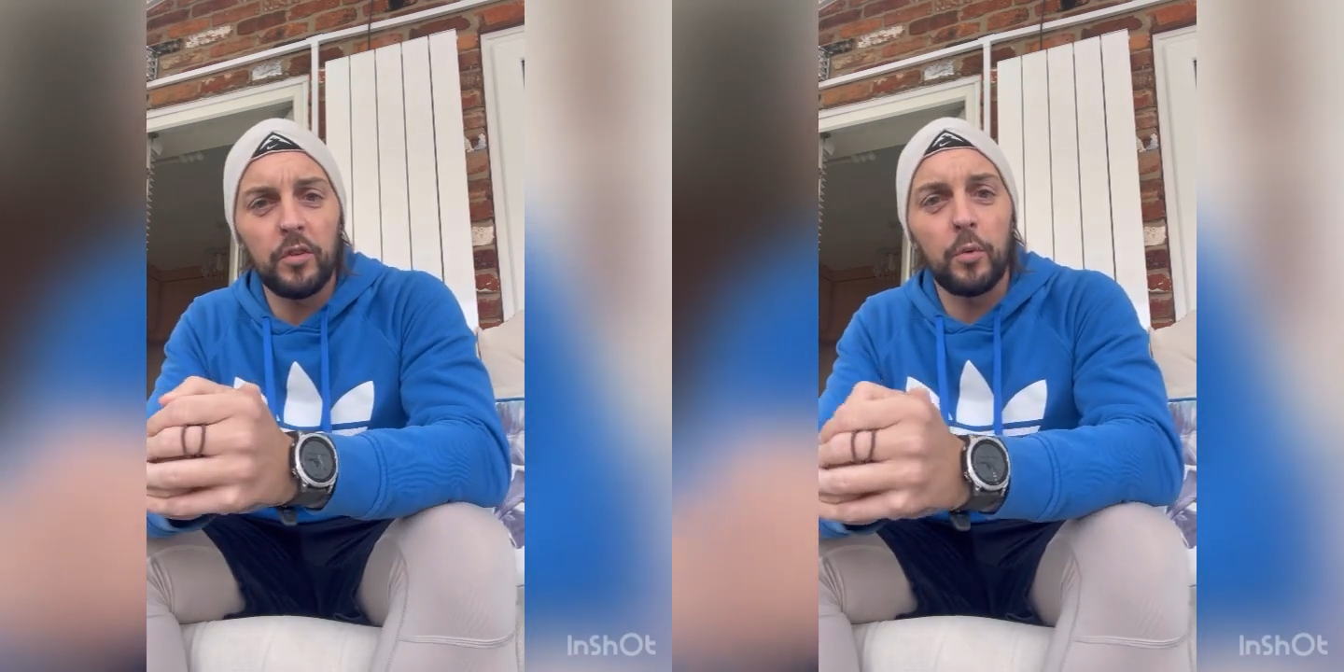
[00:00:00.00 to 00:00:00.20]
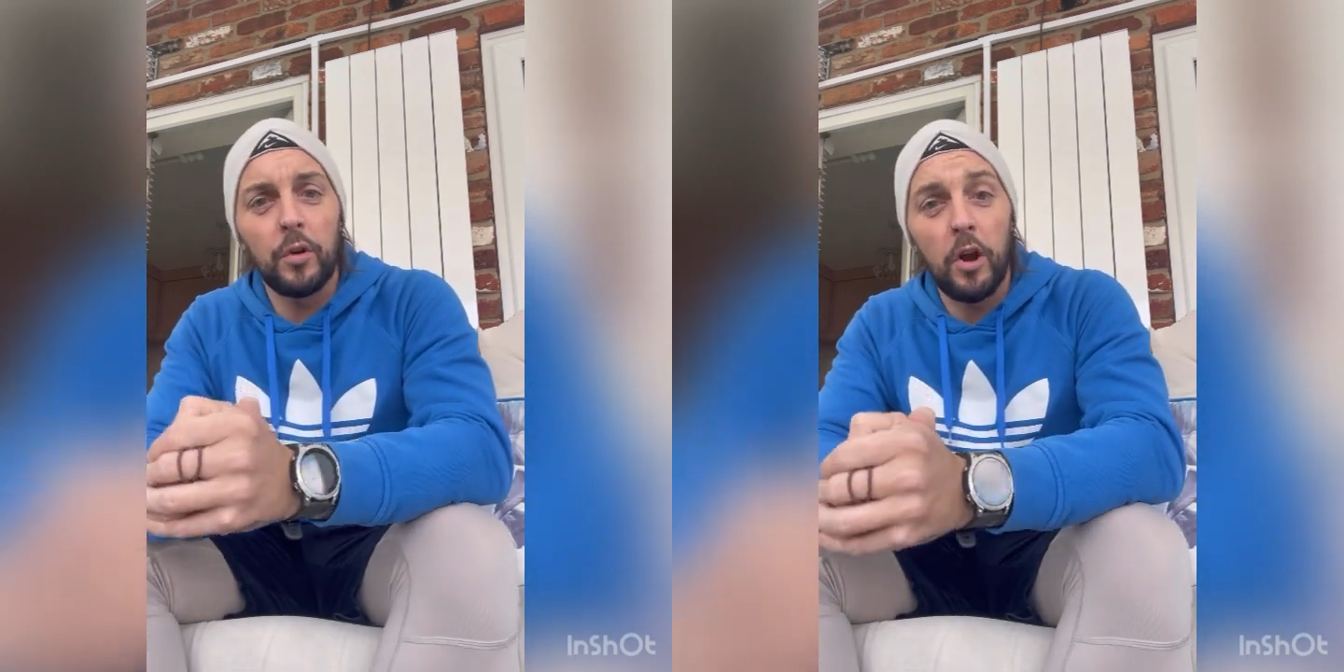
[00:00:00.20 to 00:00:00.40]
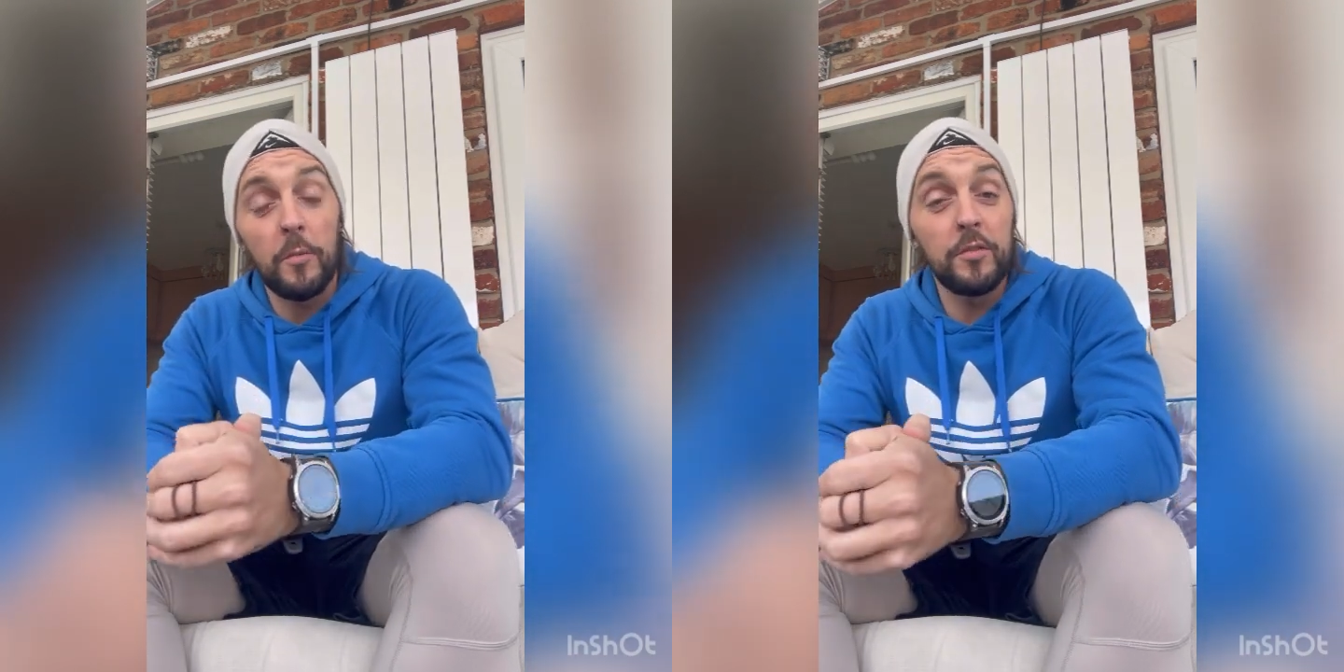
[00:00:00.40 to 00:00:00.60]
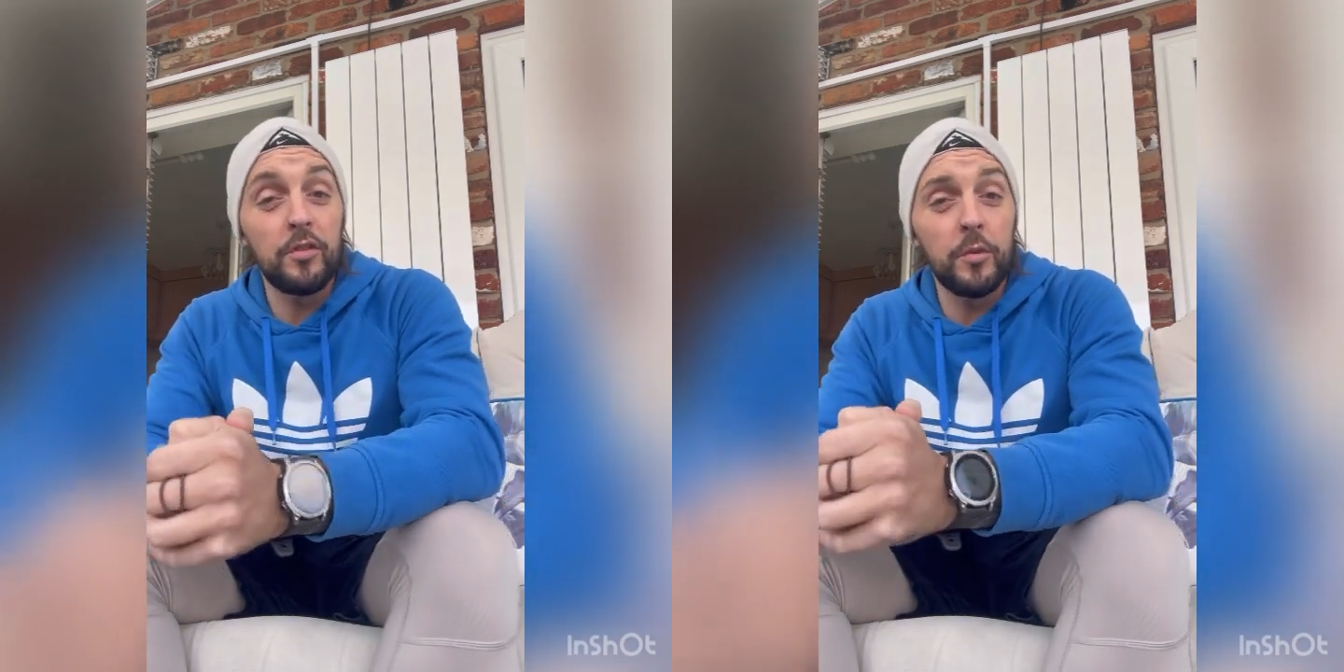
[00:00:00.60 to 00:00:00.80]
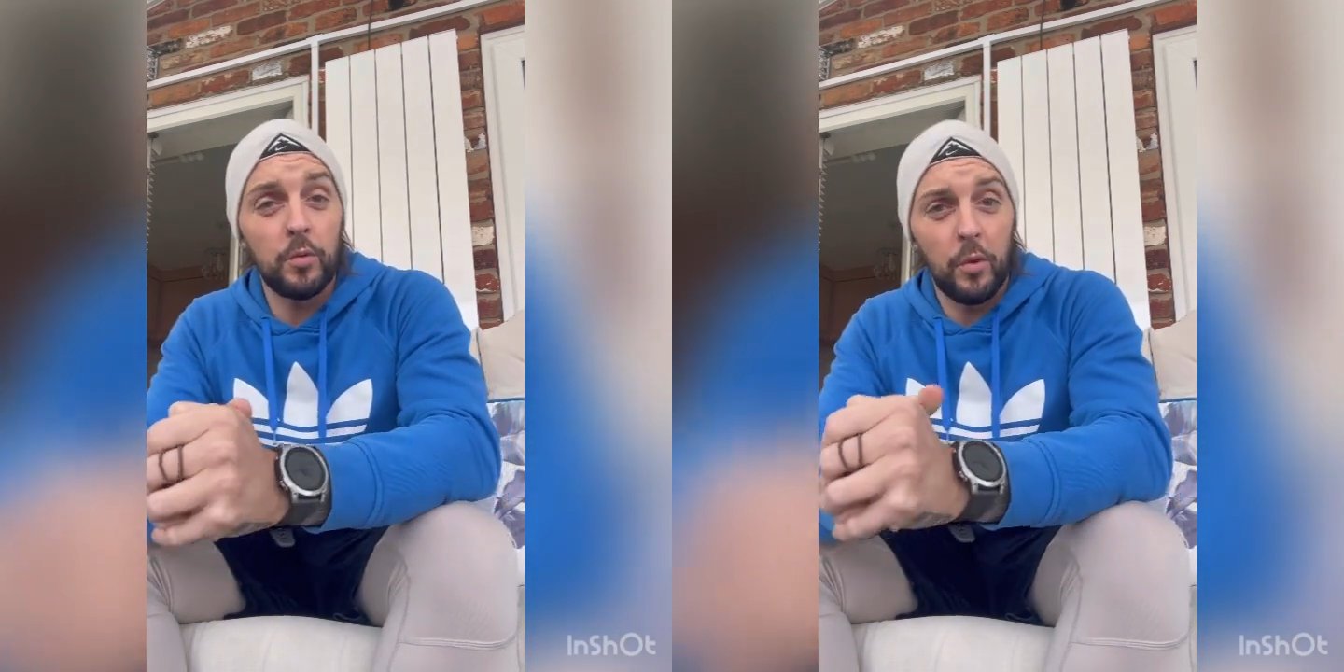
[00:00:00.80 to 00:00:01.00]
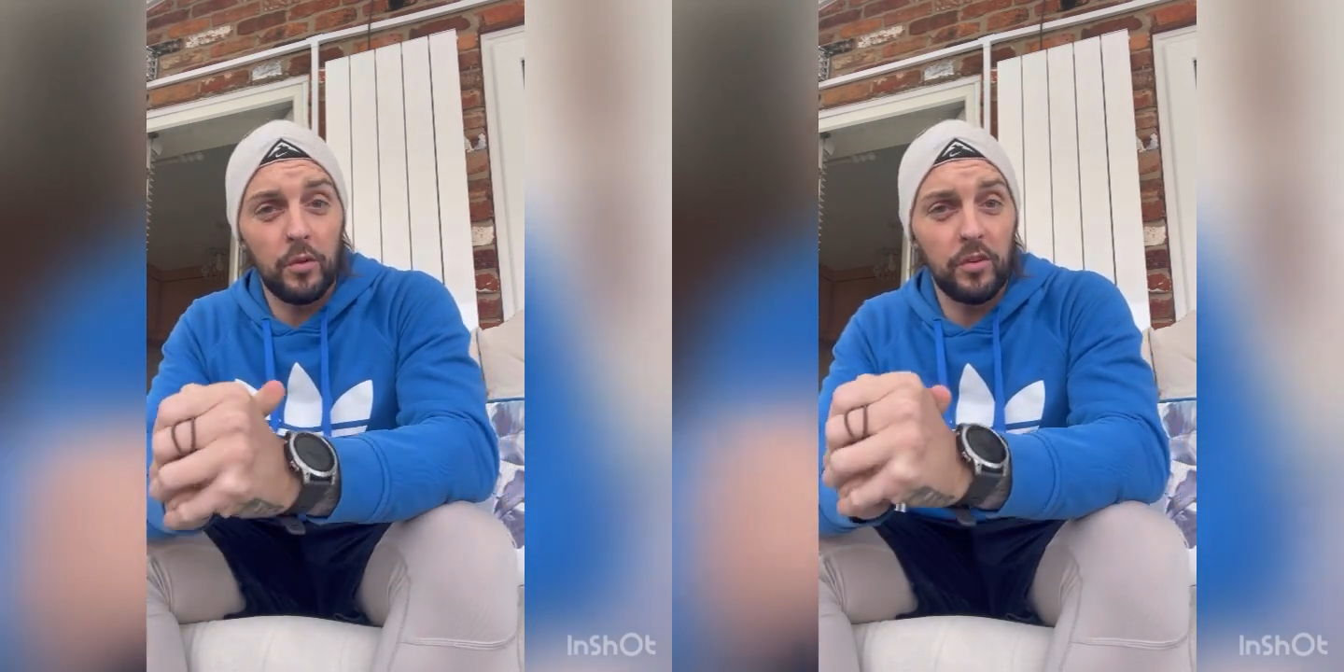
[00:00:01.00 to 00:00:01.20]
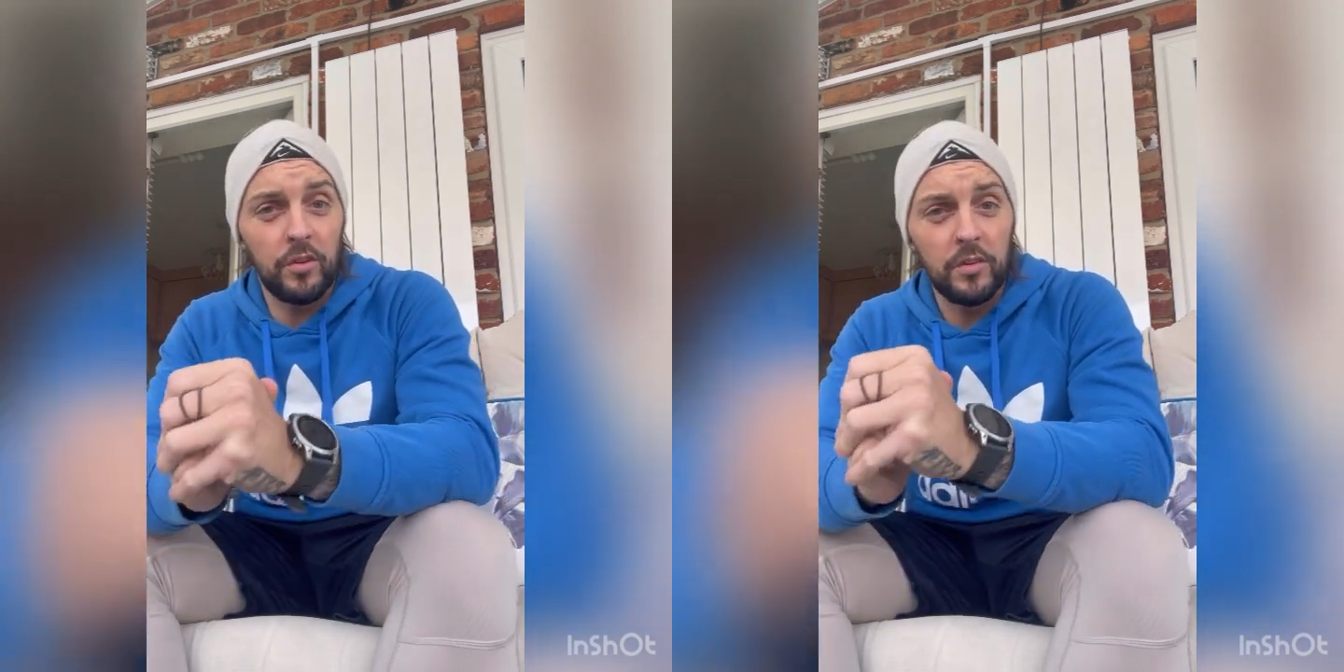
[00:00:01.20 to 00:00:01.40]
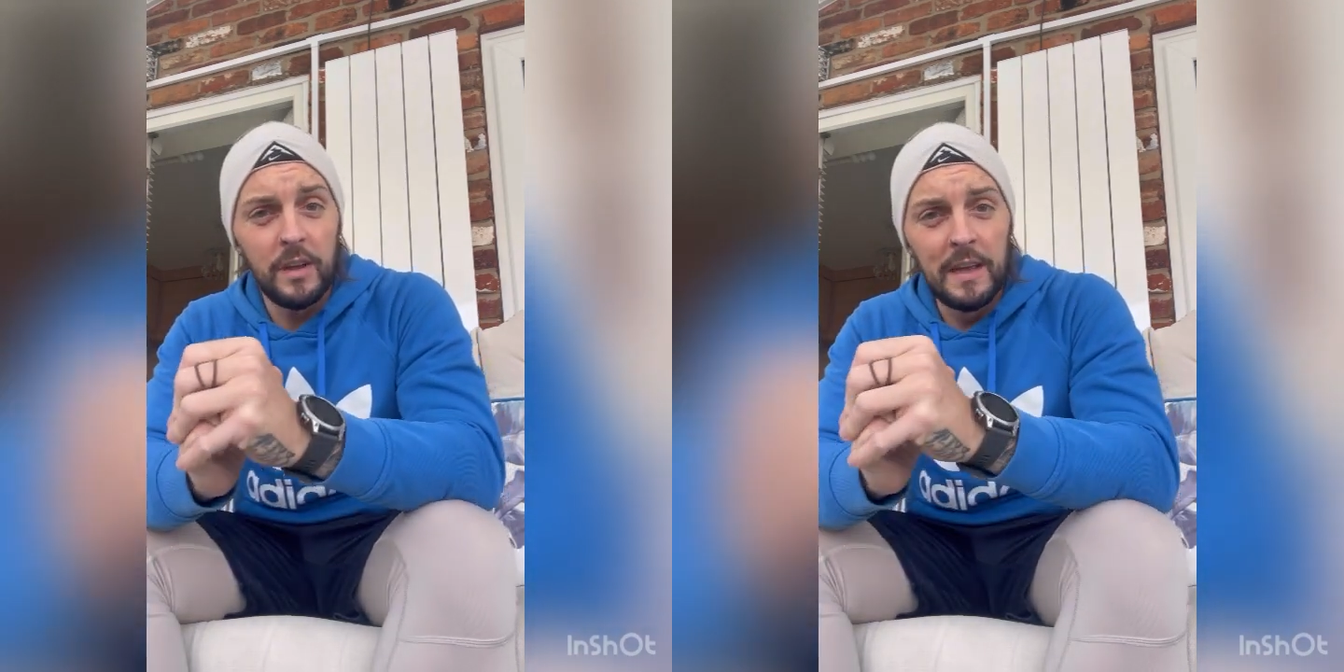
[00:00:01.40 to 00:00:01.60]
one of Garmin's newest watches.